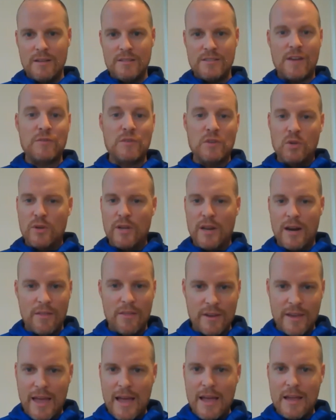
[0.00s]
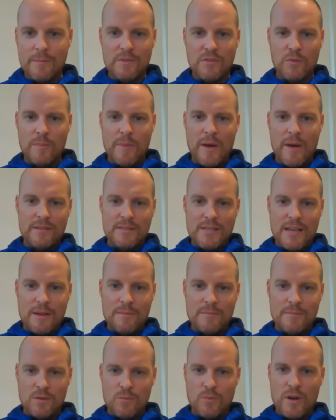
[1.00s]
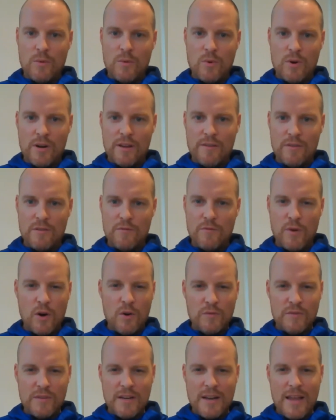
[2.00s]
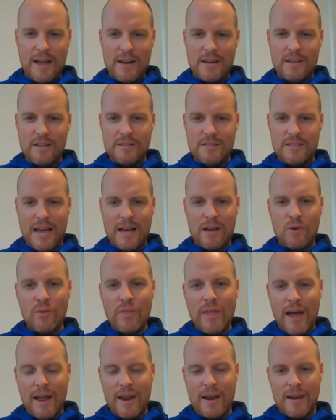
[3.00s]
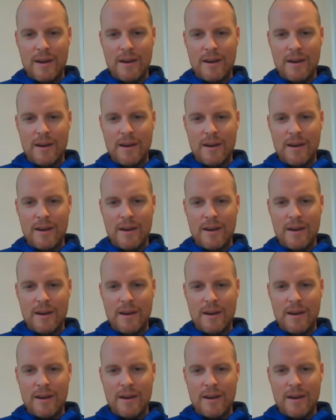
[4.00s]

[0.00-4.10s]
have to look at other games from other teams that we weren't even involved in? How do you tackle that?